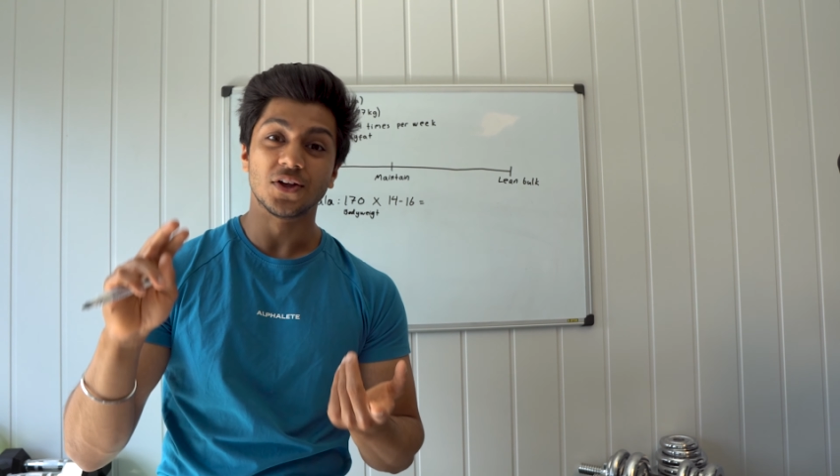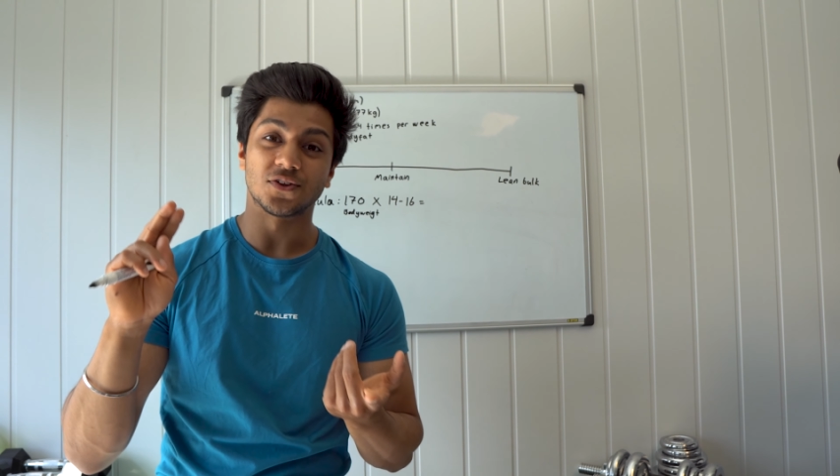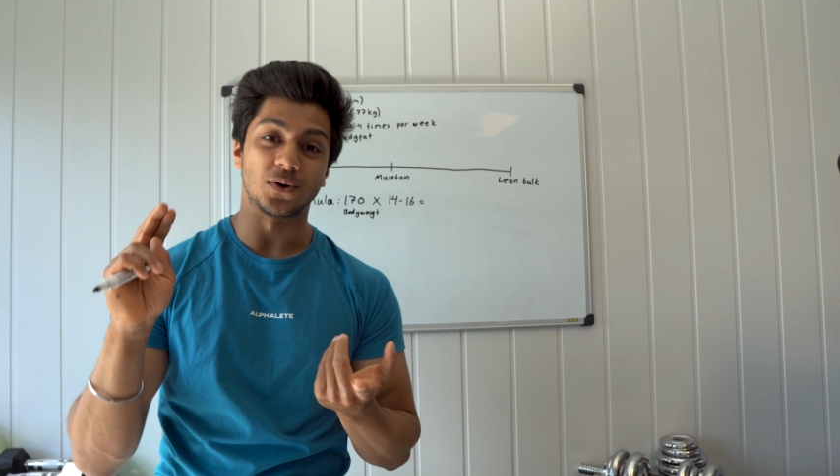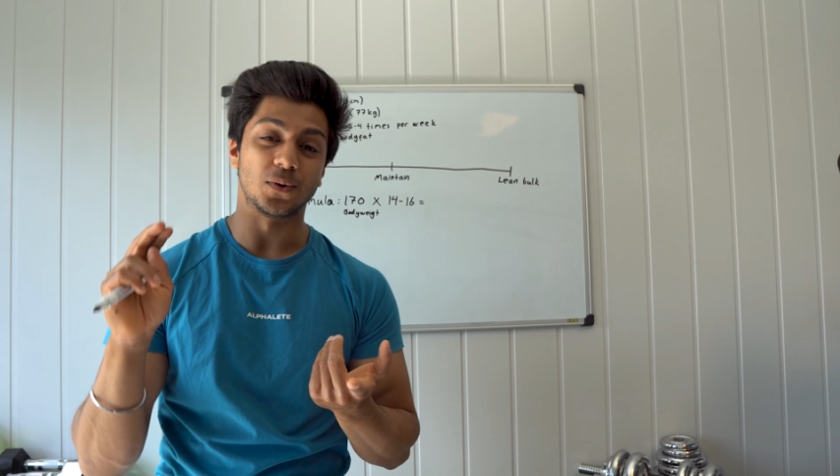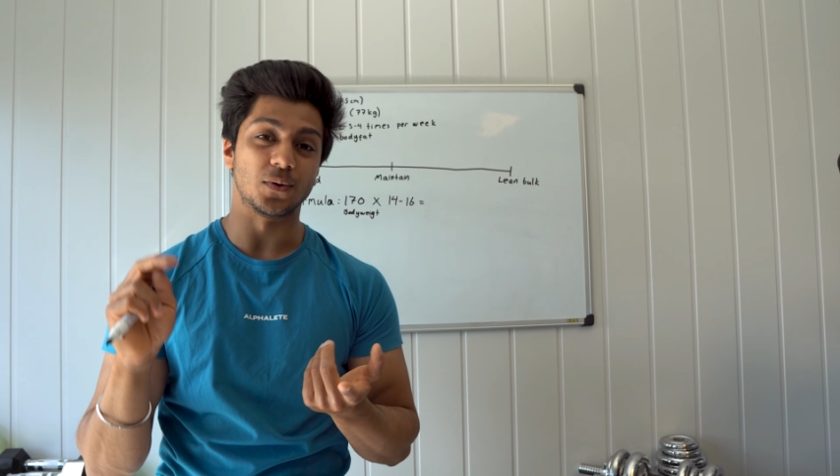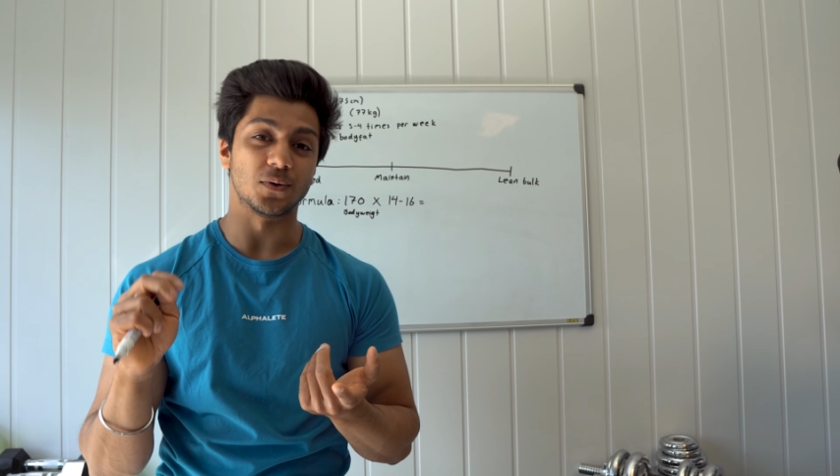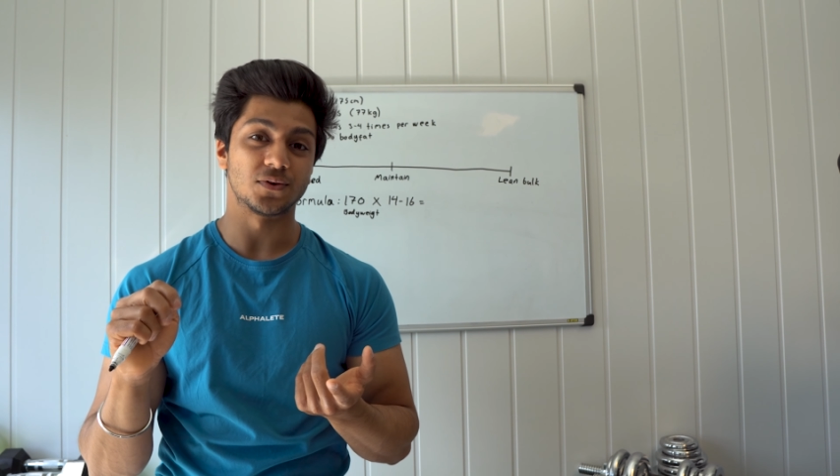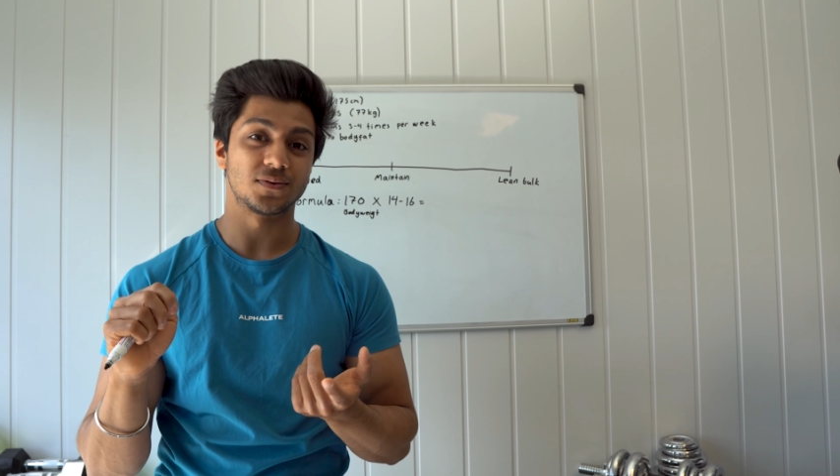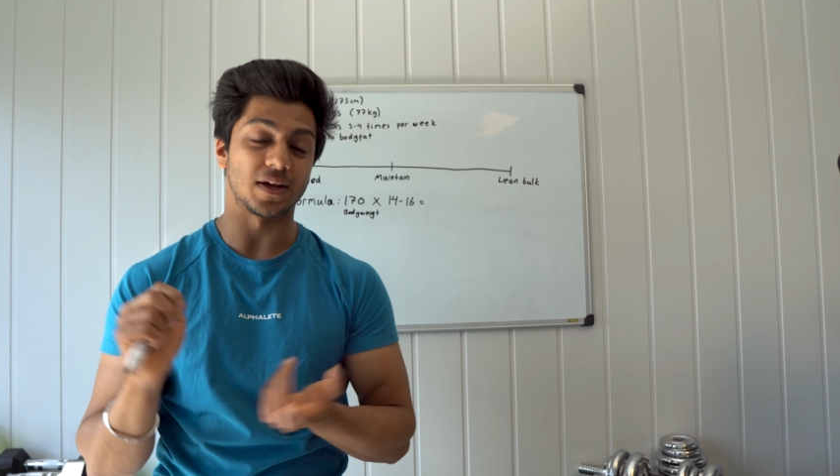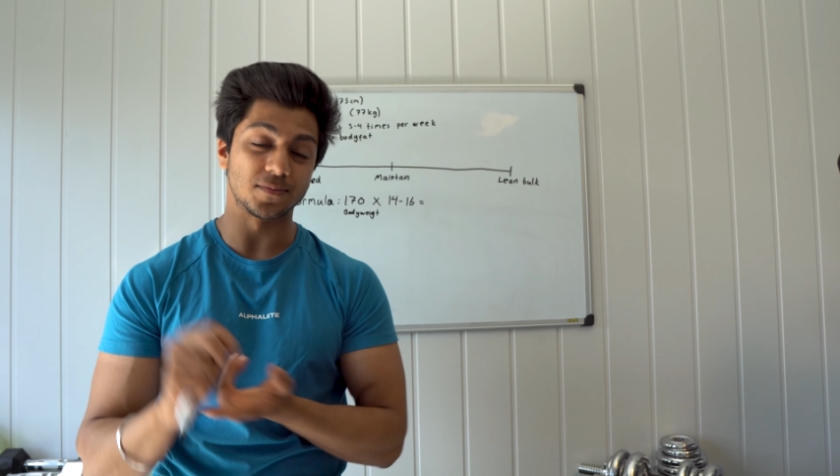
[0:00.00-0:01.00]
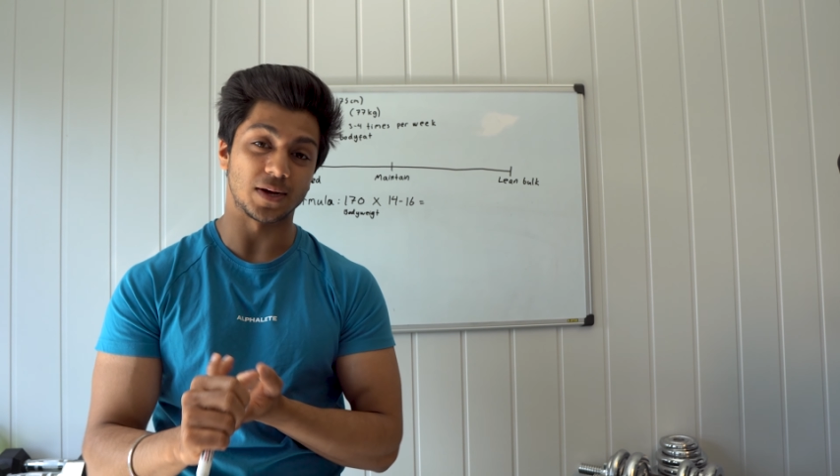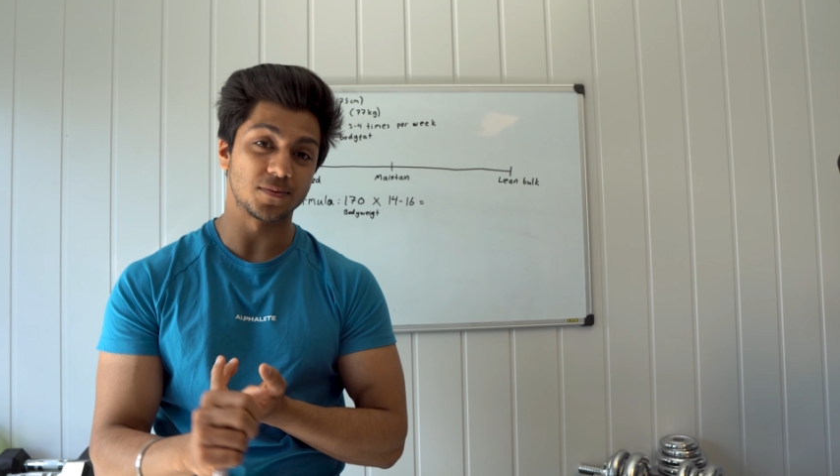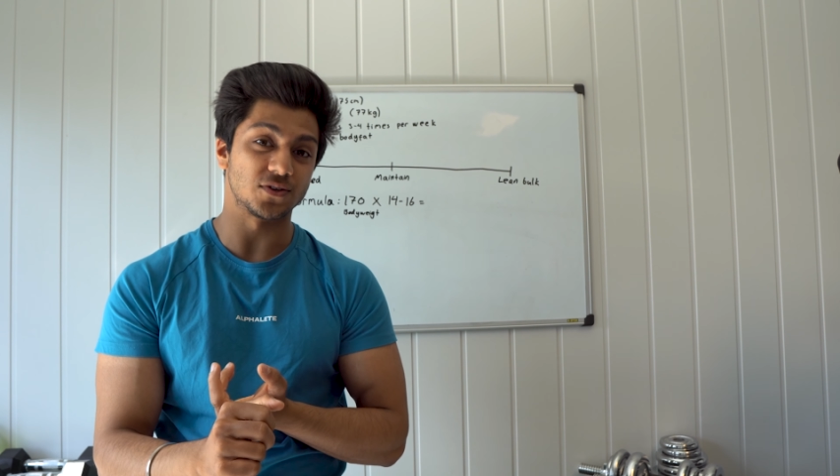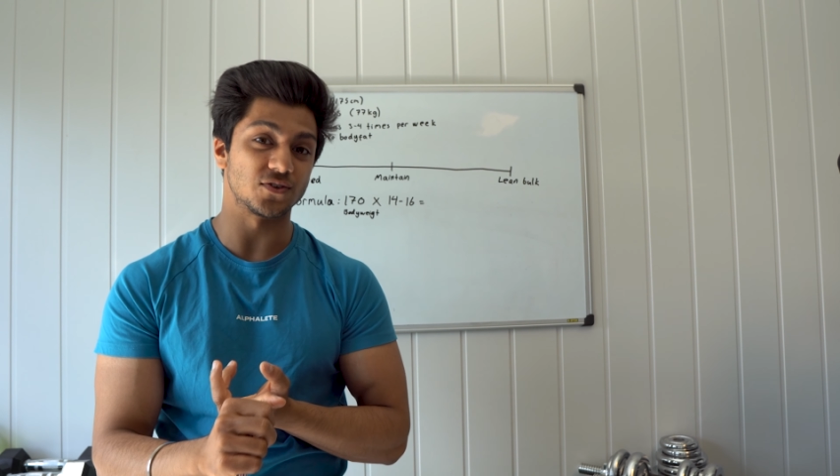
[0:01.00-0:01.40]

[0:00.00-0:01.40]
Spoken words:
So sometimes I